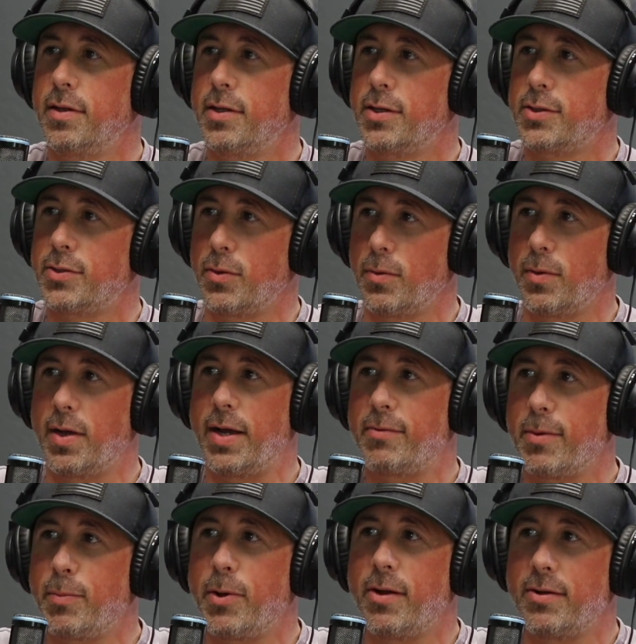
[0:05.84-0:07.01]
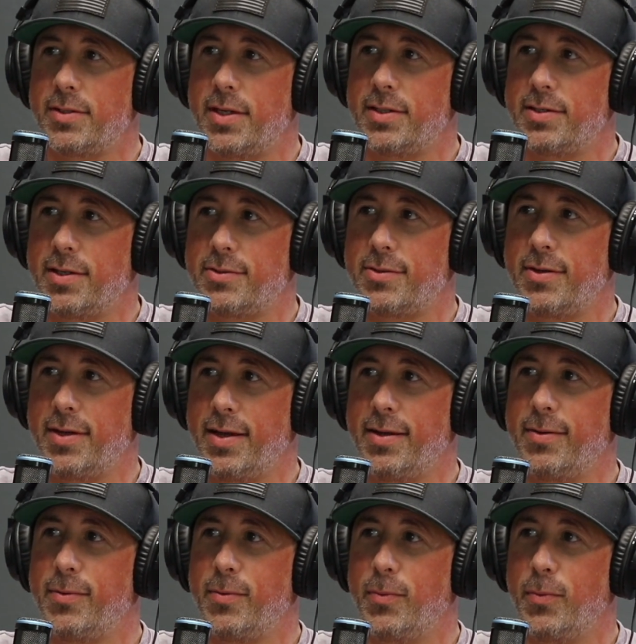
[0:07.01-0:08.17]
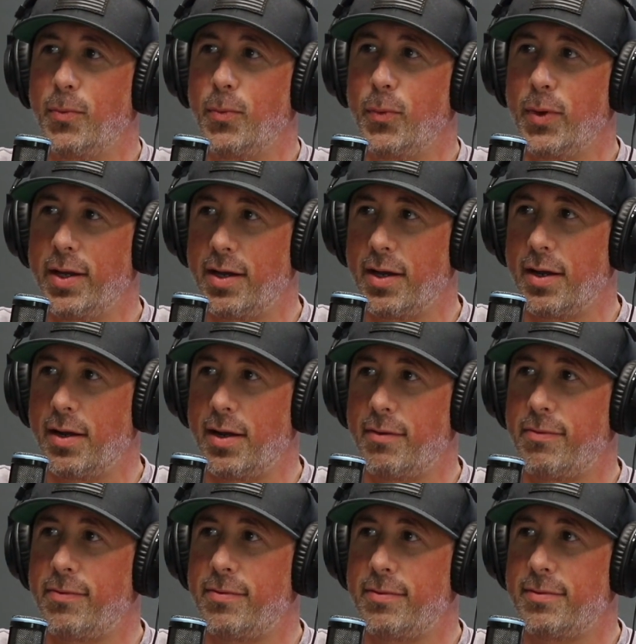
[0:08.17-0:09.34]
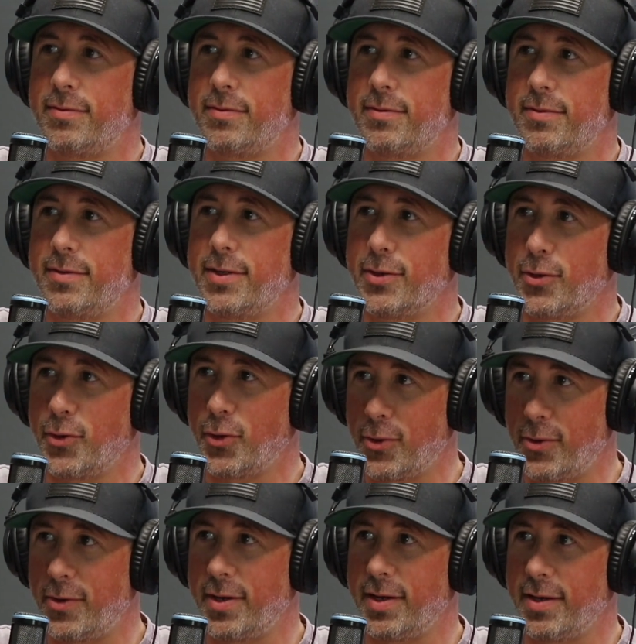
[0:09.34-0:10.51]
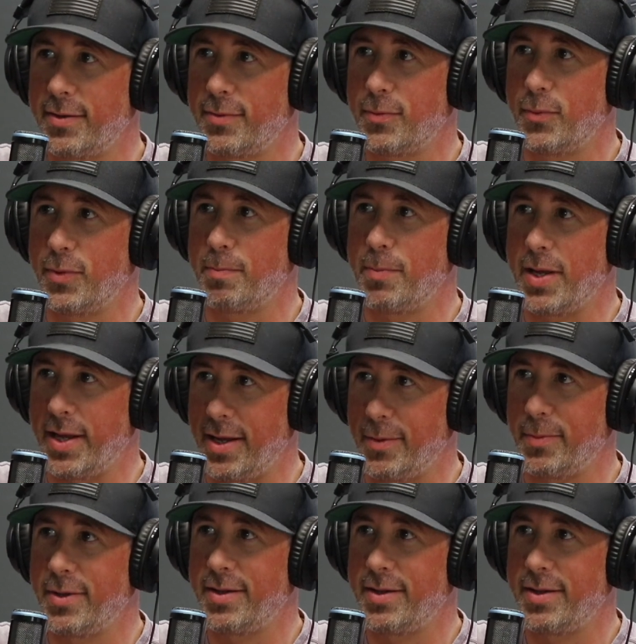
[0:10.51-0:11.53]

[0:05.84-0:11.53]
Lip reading: So I have to apologize yesterday. We got off in a hurry with Babe.